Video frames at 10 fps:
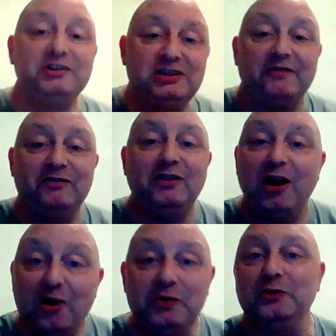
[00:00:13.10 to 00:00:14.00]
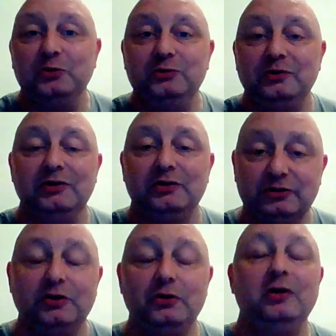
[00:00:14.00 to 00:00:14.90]
the devil are we all?
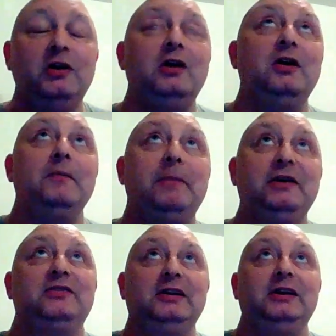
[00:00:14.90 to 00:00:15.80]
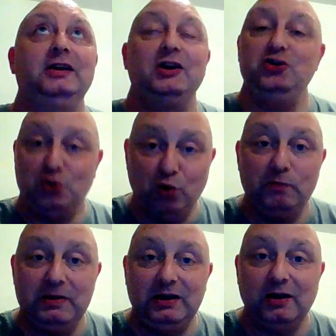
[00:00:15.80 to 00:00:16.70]
So basically, you
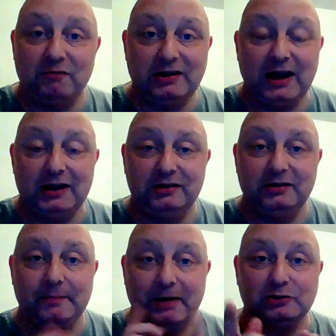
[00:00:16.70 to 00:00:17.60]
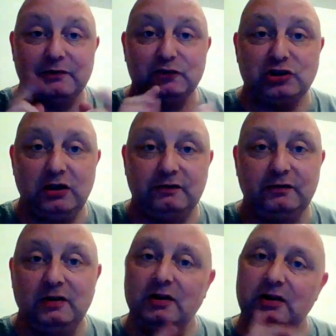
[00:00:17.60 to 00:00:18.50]
caught me red-handed, about to have a
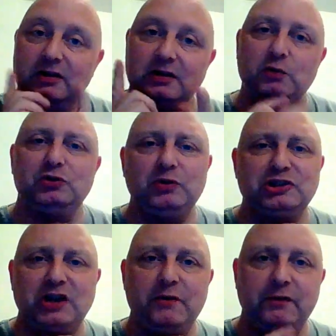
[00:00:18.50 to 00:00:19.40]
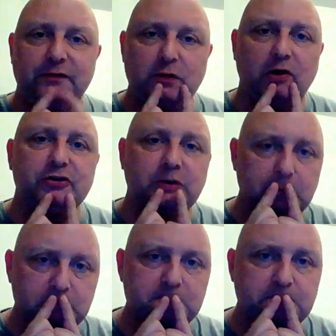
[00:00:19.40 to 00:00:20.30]
shave. Now what do I shave with, you ask?
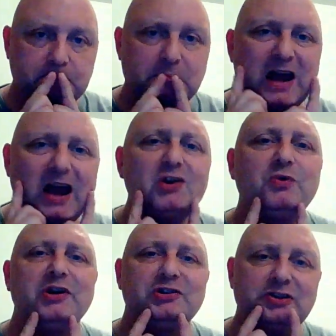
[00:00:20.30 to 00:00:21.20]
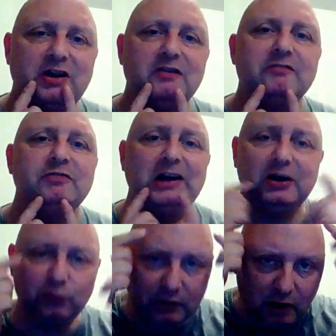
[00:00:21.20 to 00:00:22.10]
How do I shave?
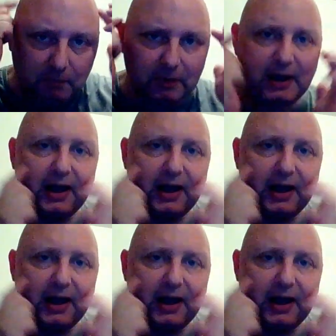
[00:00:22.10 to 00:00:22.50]
How do I cut my